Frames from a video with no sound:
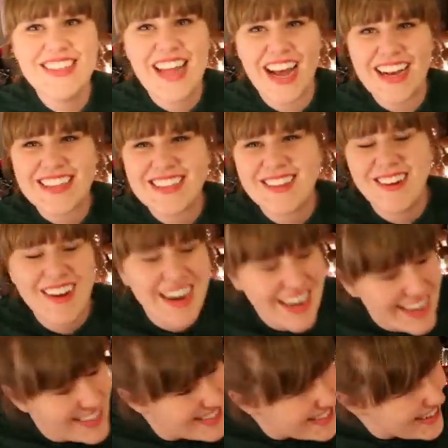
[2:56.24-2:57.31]
next
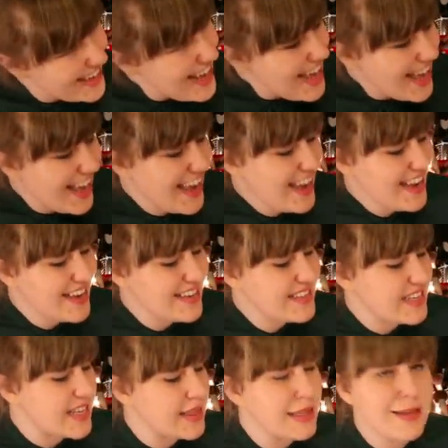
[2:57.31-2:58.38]
one
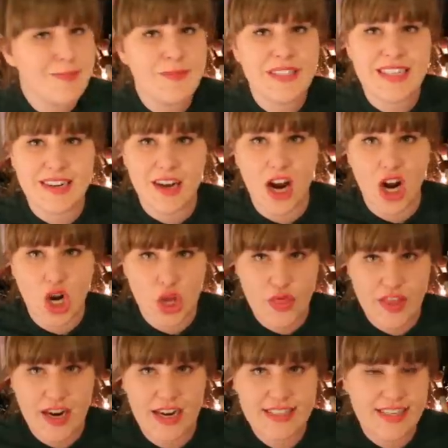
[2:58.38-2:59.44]
is a lipstick art
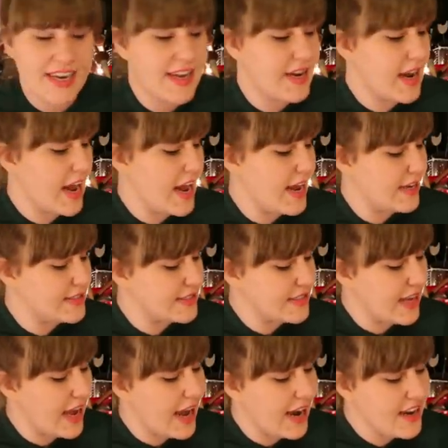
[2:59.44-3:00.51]
that I did. And
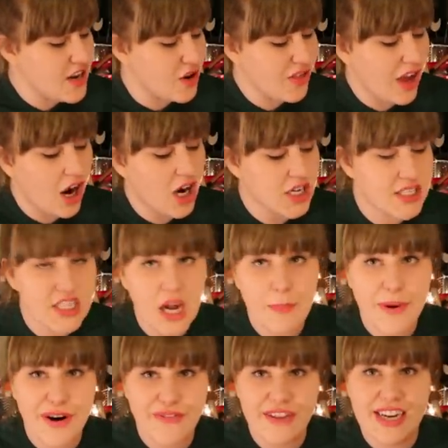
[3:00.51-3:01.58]
yeah, I know the heart's not
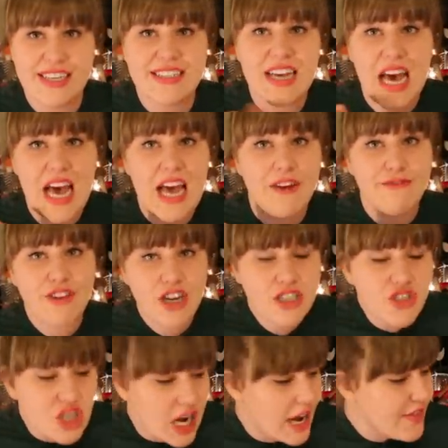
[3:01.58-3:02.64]
perfect.
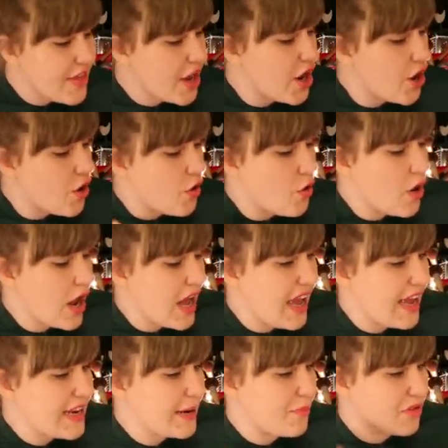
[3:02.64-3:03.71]
First try though,
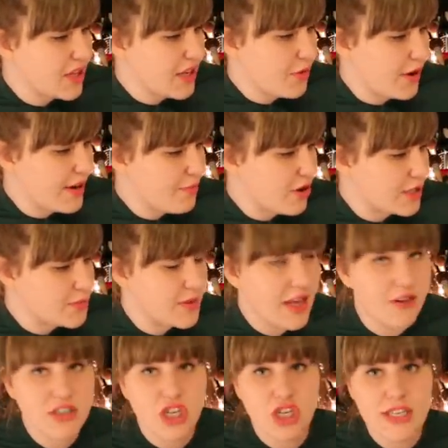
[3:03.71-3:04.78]
and I'm really quite impressed with
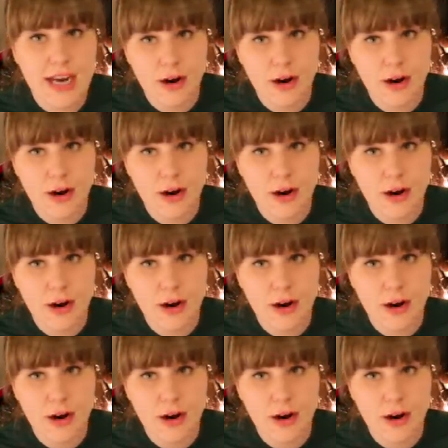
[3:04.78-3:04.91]
how it turned